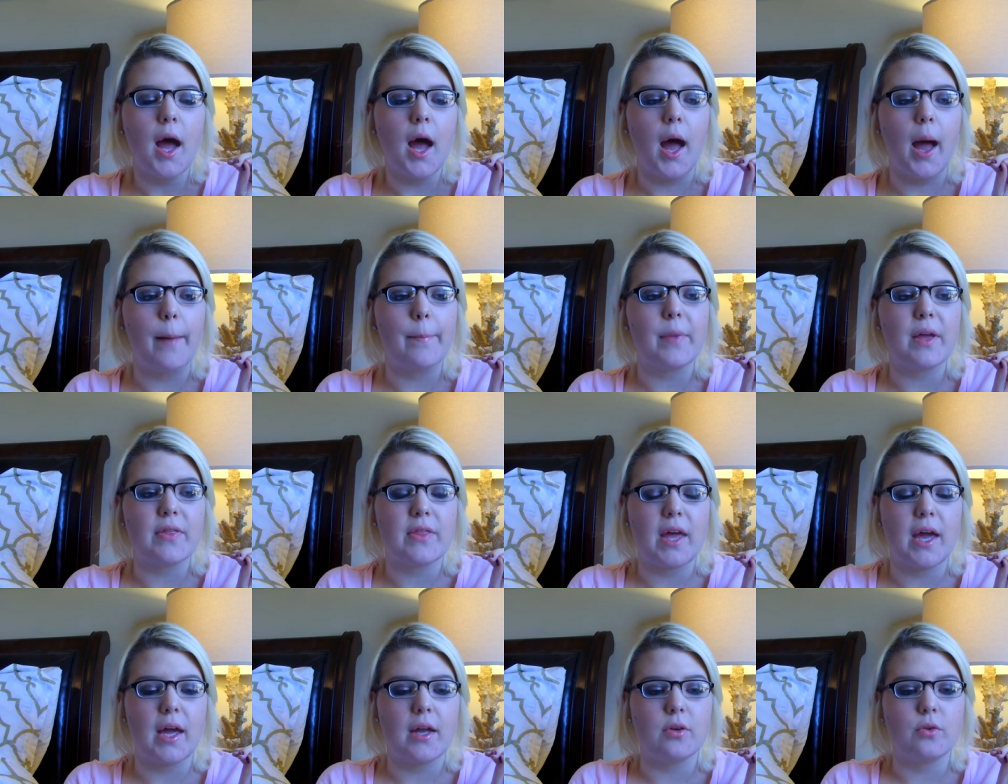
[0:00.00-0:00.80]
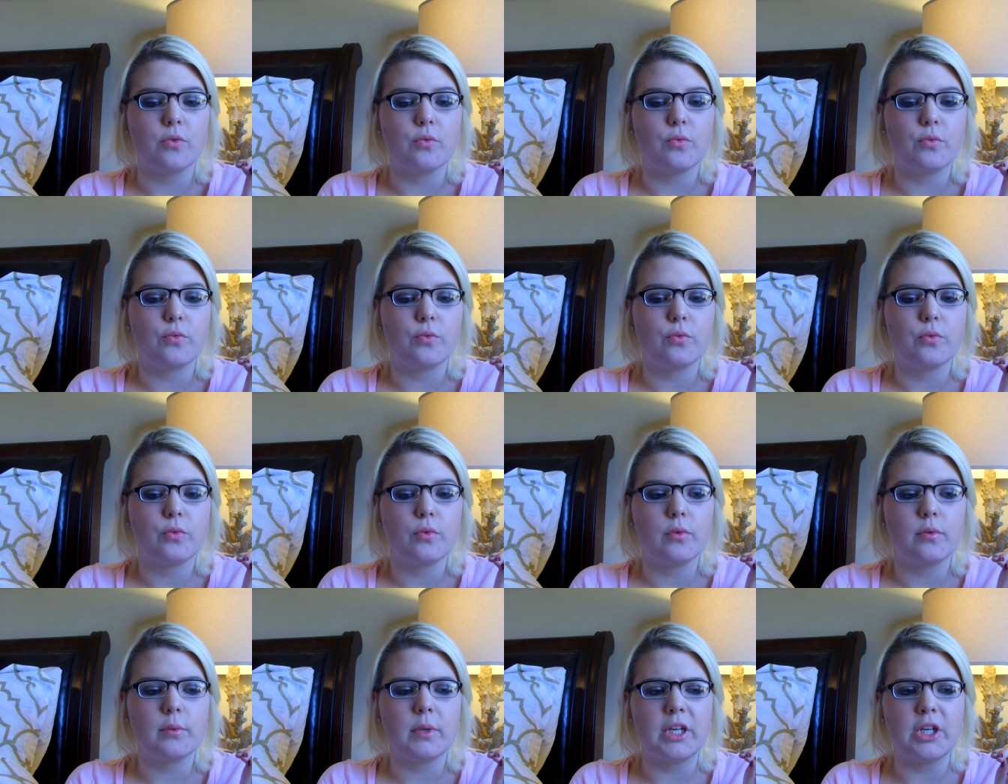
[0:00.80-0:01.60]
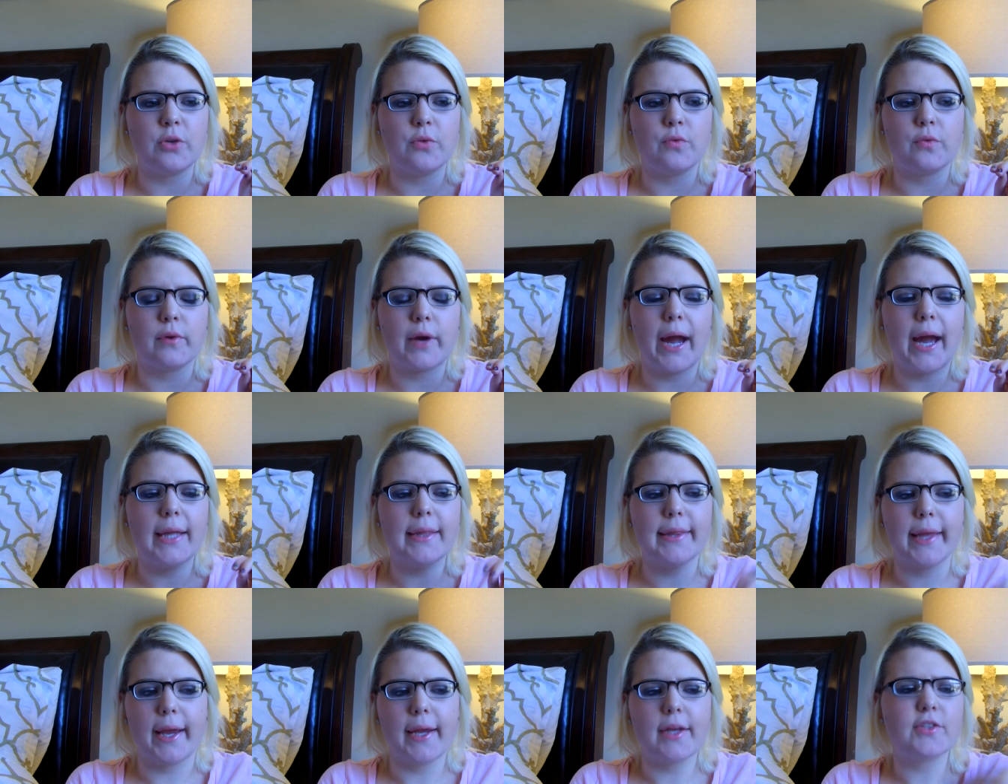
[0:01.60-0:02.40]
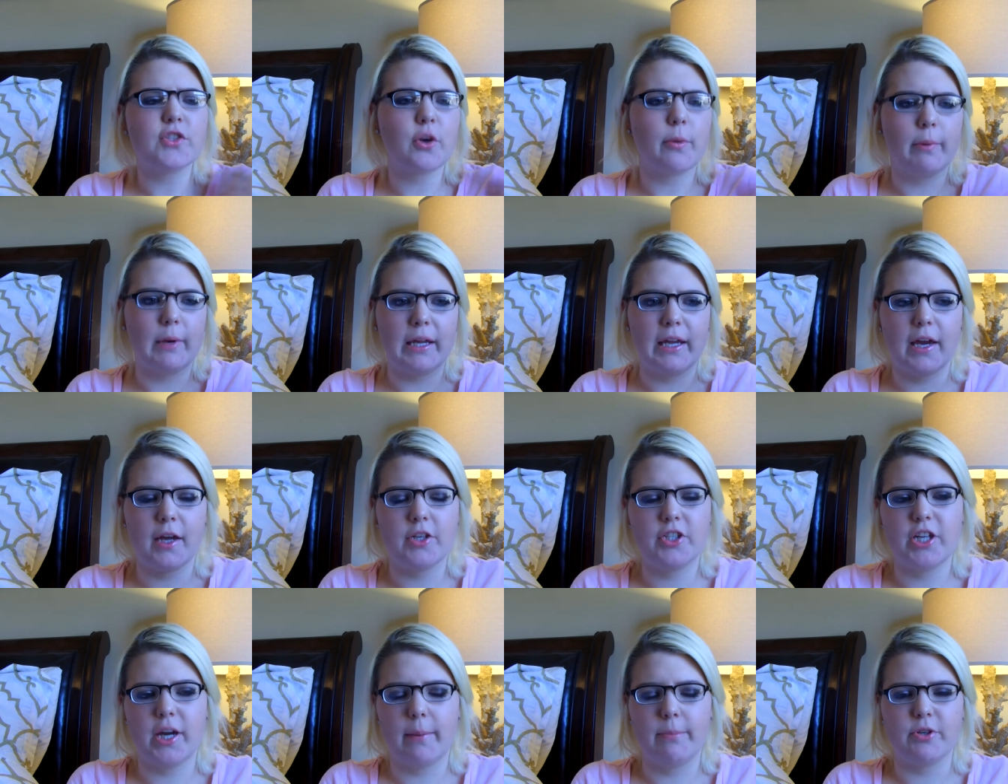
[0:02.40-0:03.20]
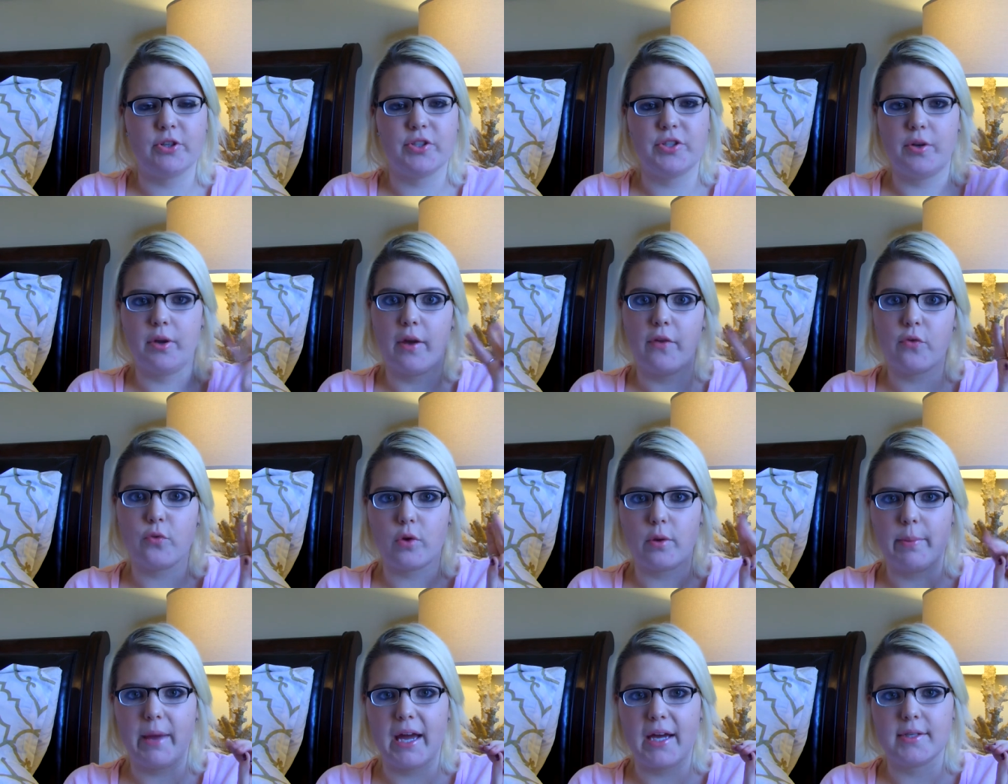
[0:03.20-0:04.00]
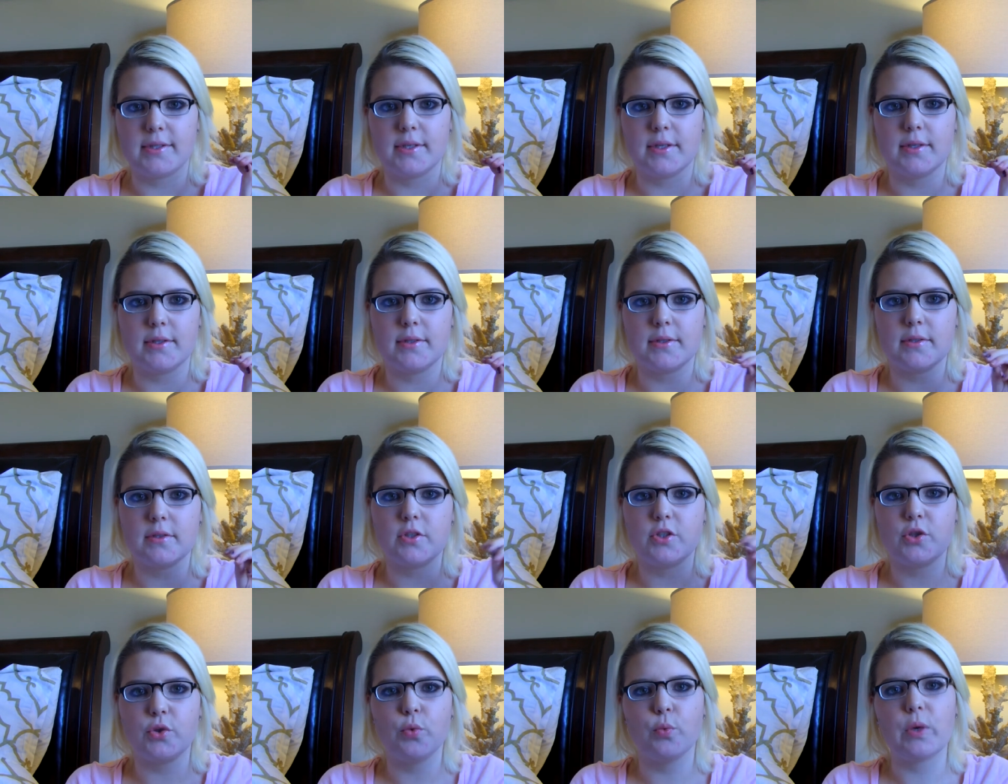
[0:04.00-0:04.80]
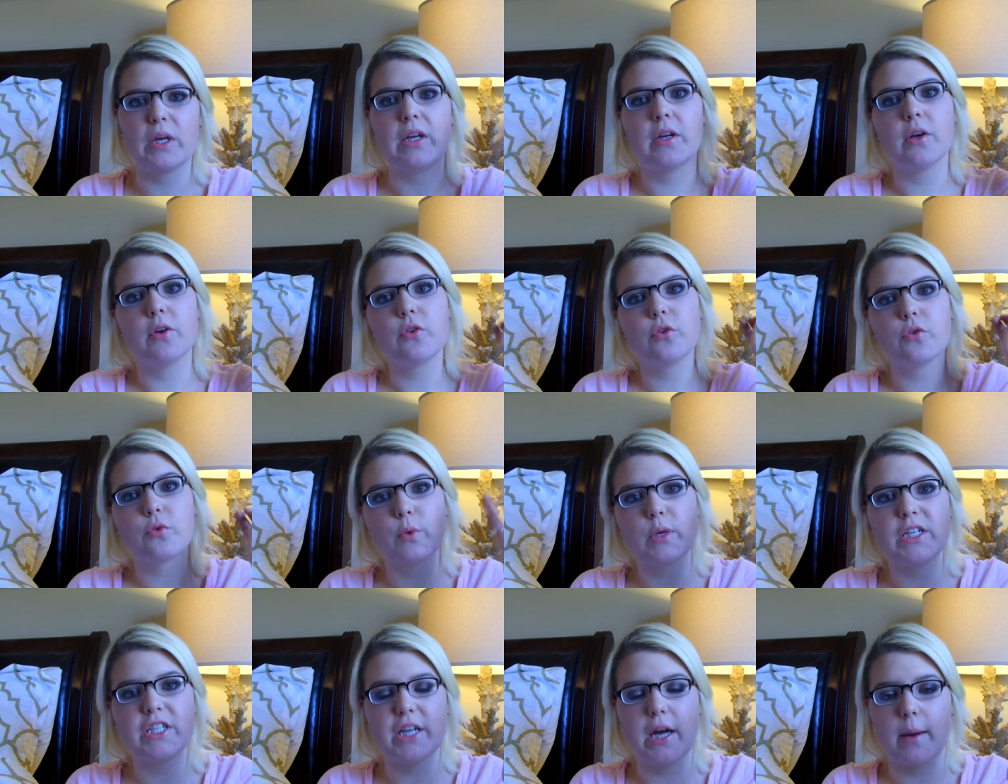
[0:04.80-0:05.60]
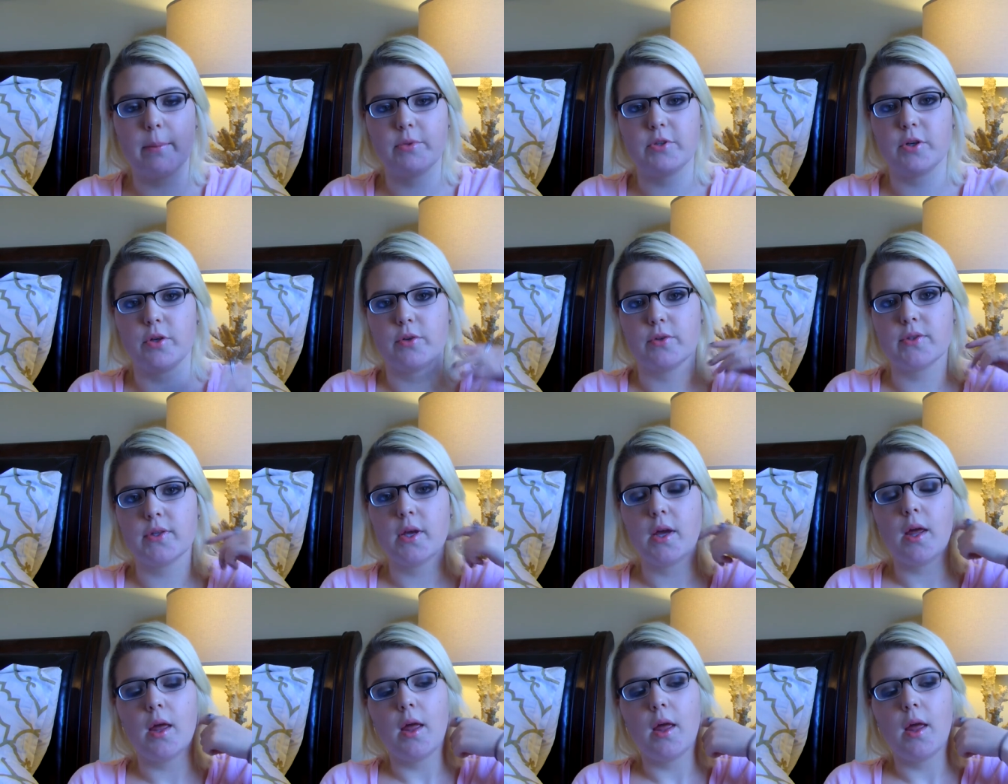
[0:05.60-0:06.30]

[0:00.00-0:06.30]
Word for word: Um, and then when you've read like so many chapters, you get three passes to read three chapters,